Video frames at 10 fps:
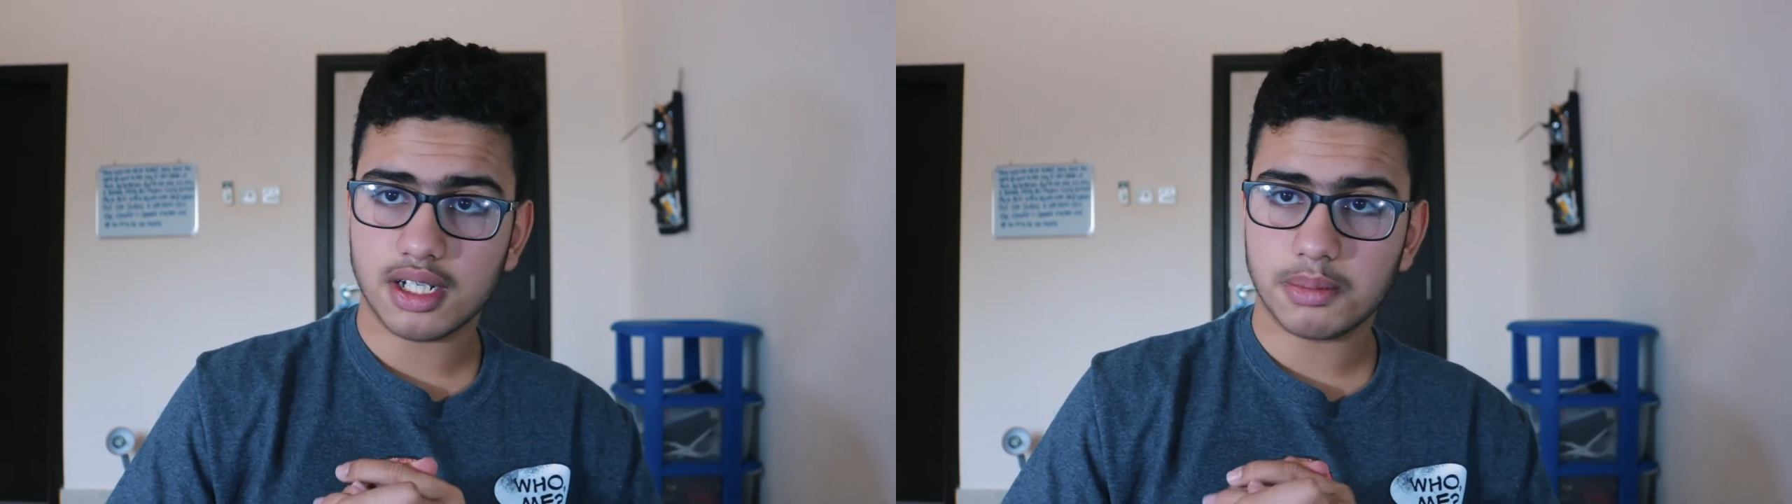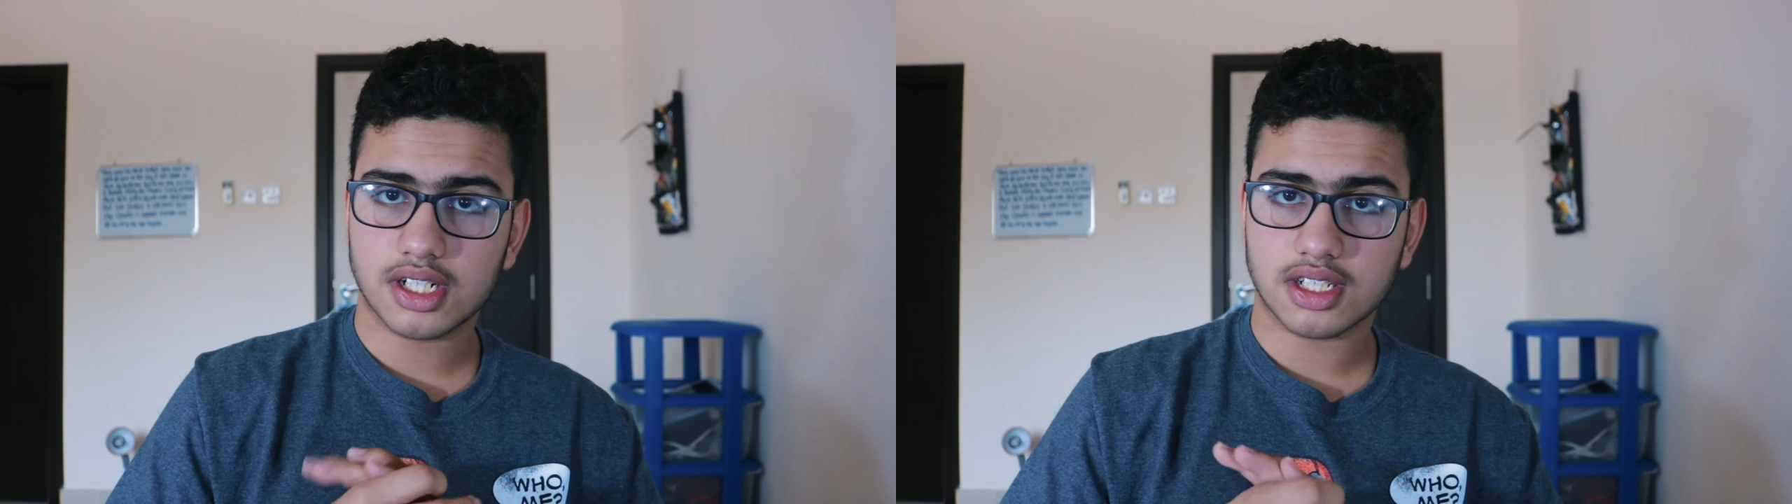
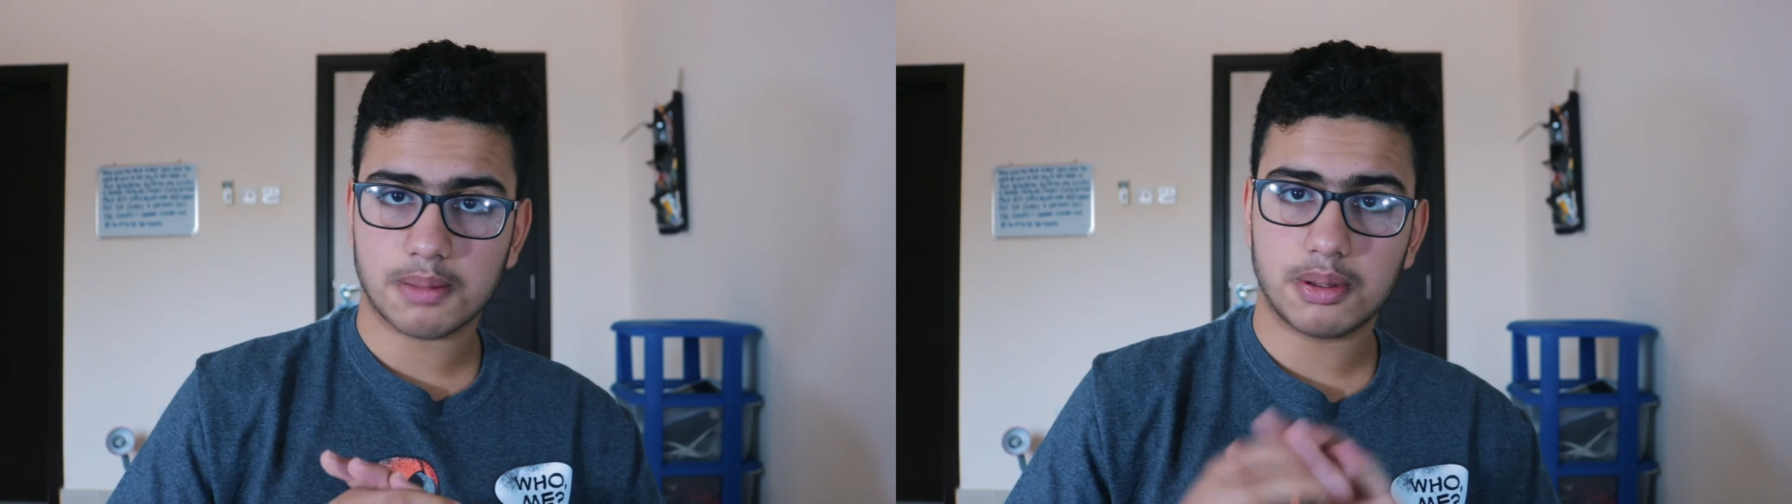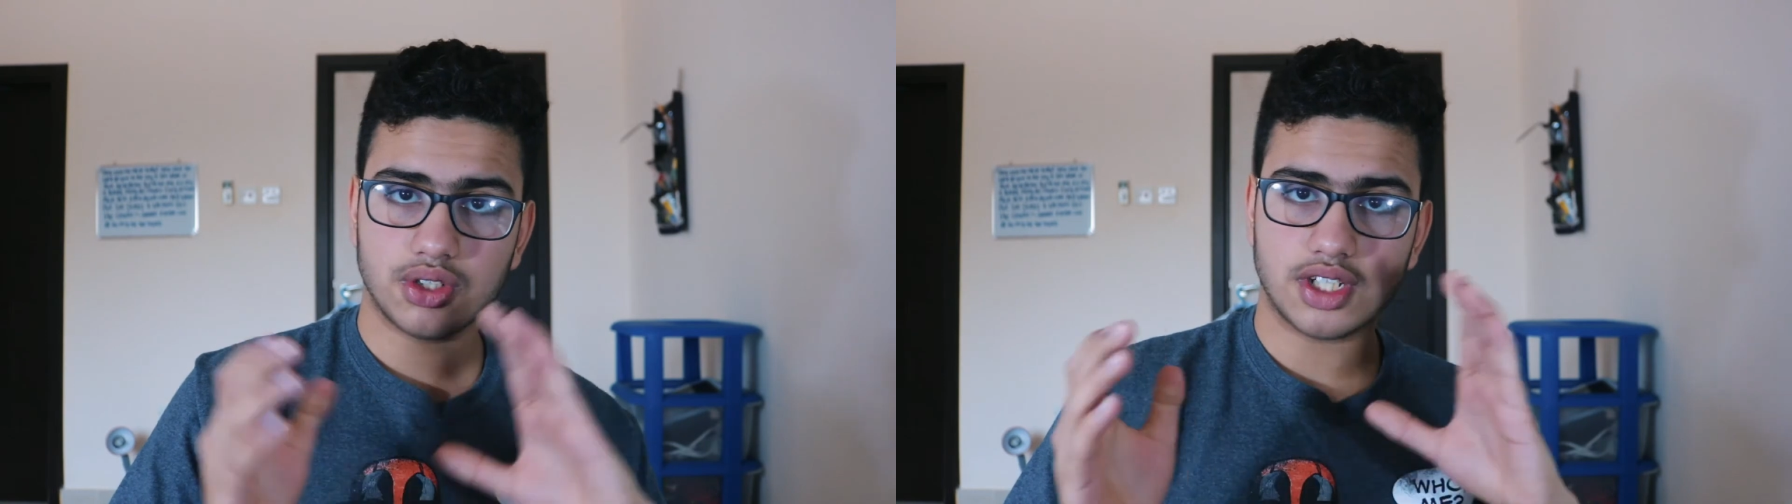because I
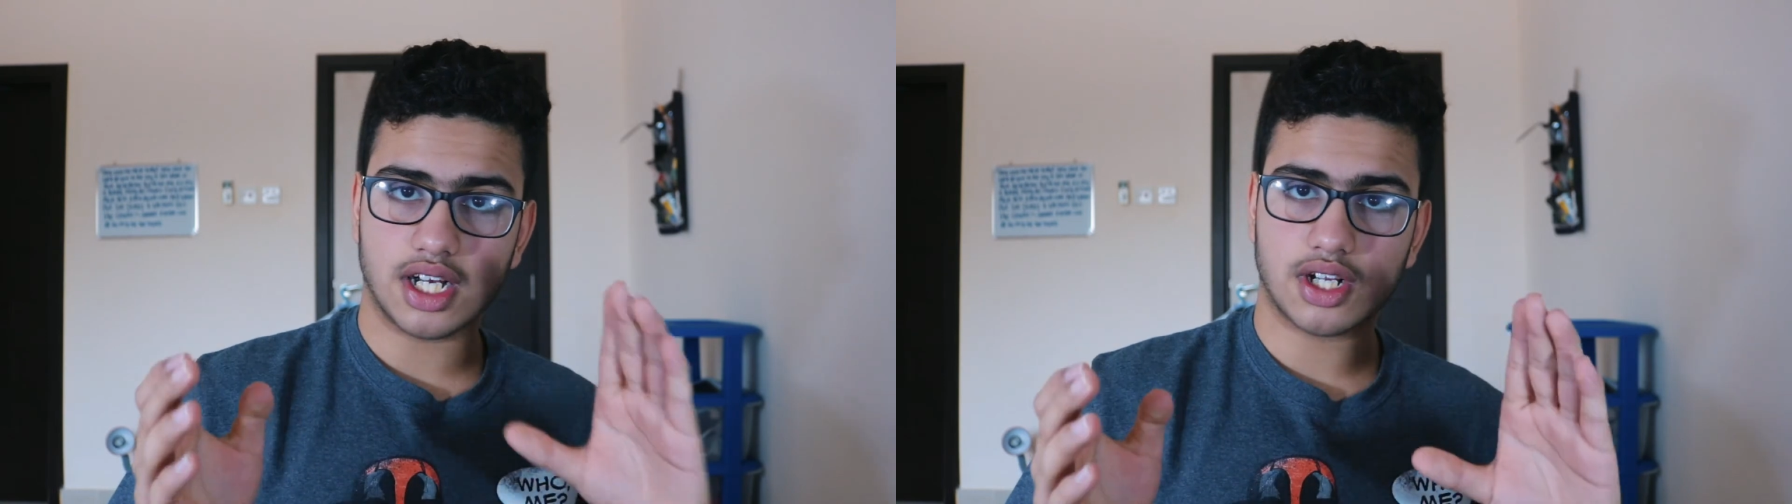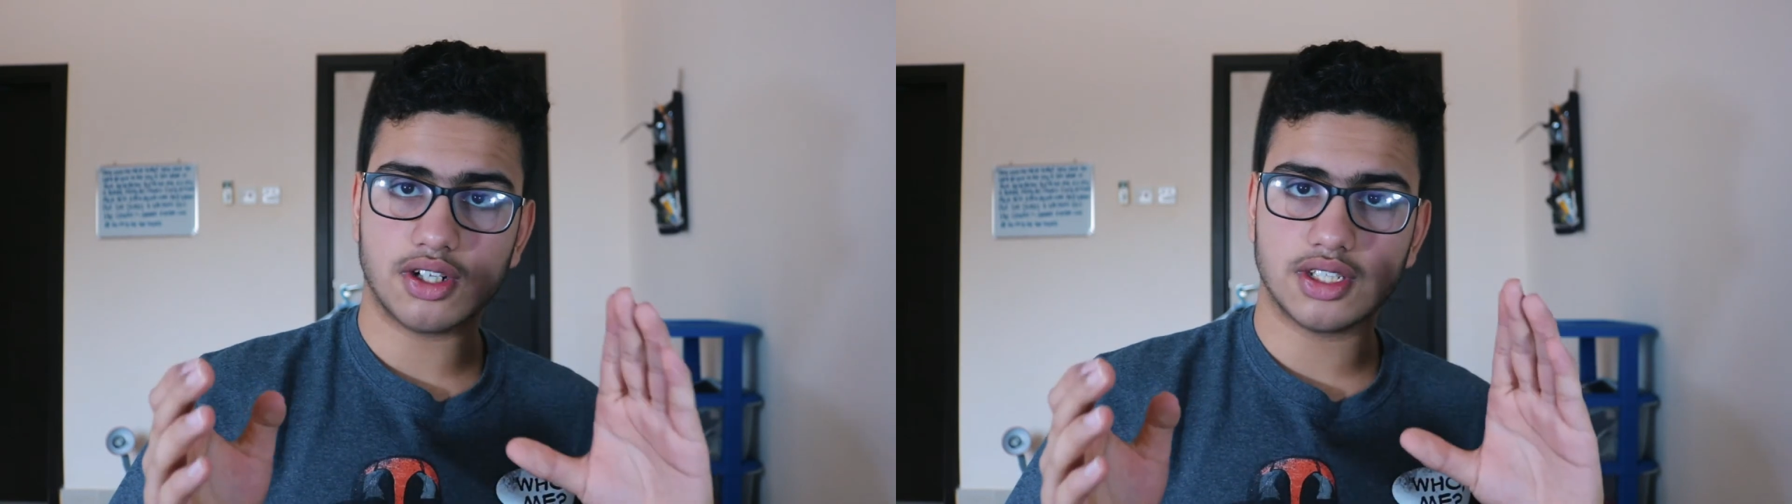post daily
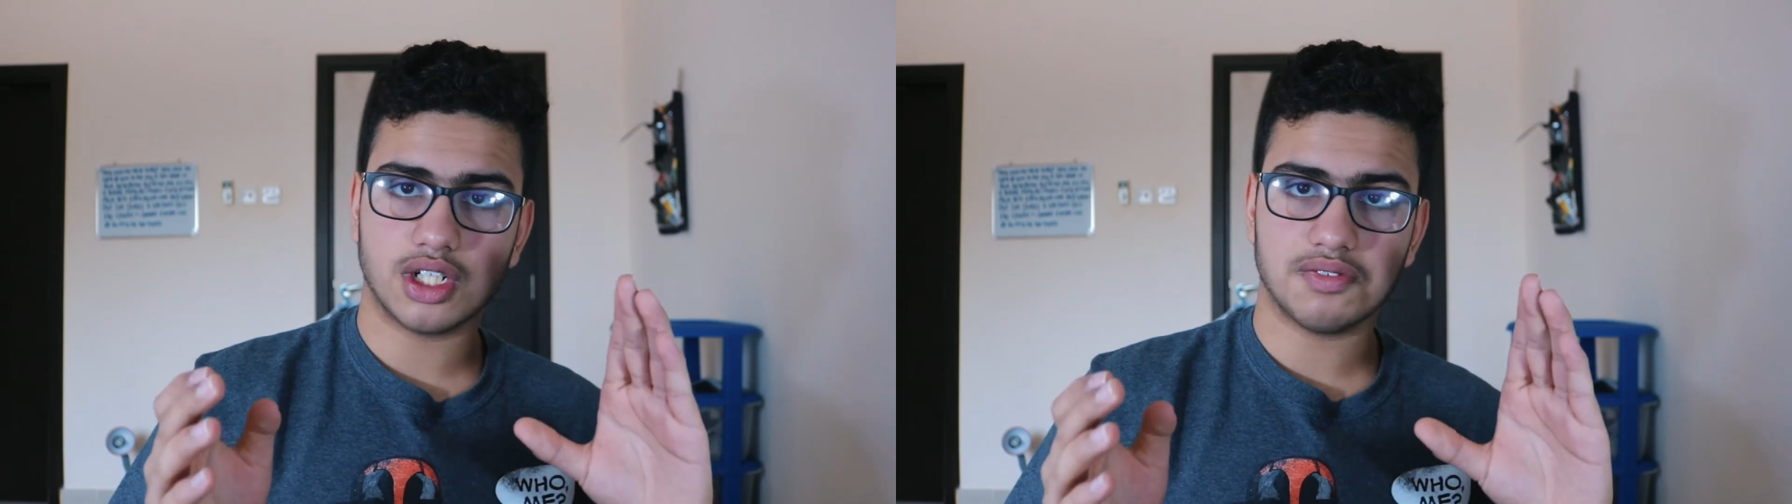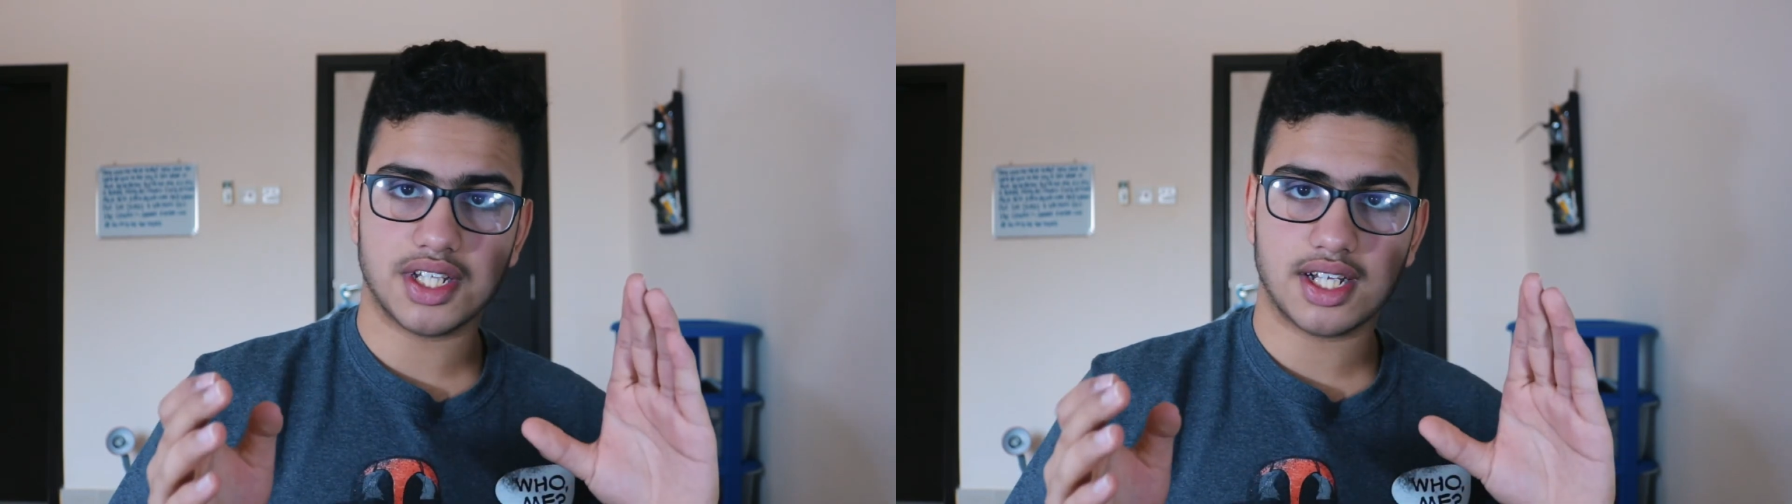content
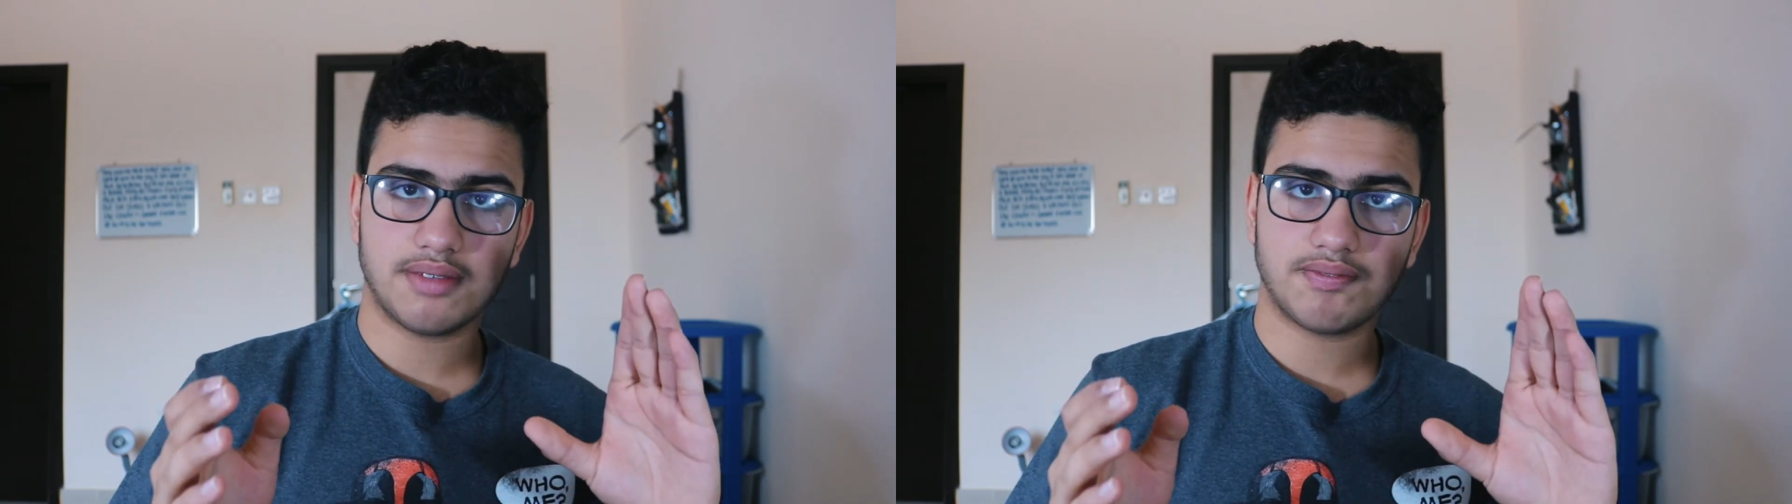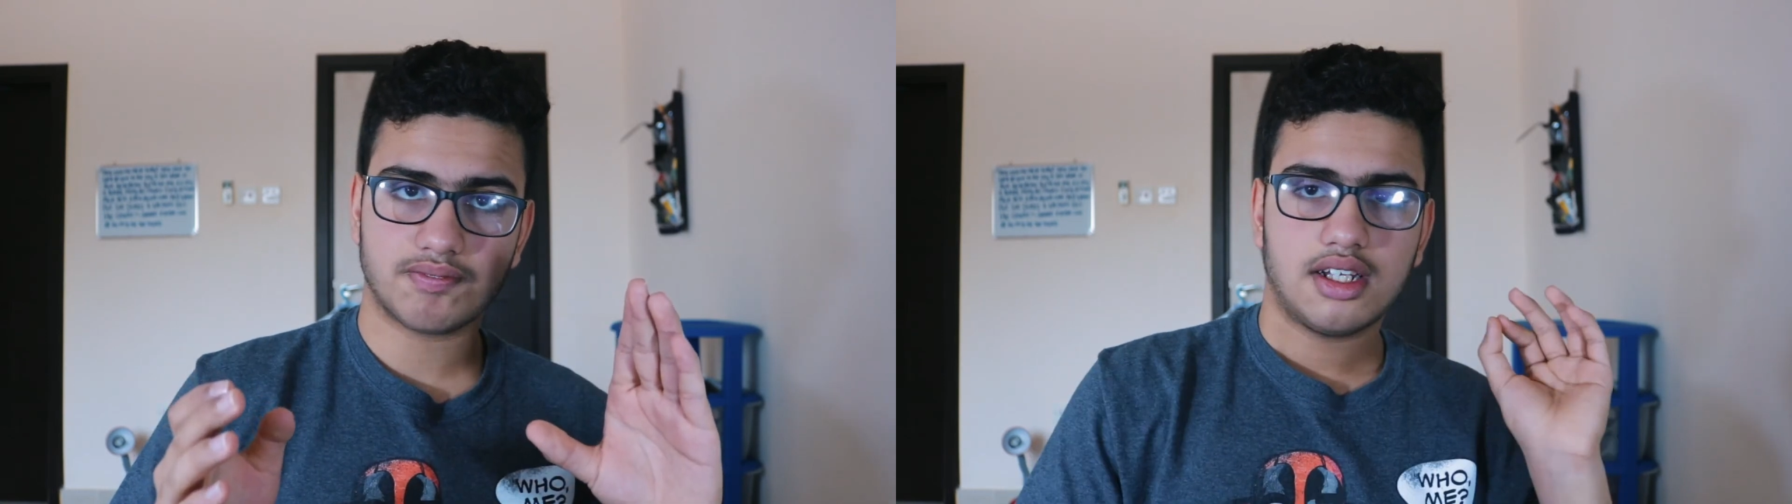over there.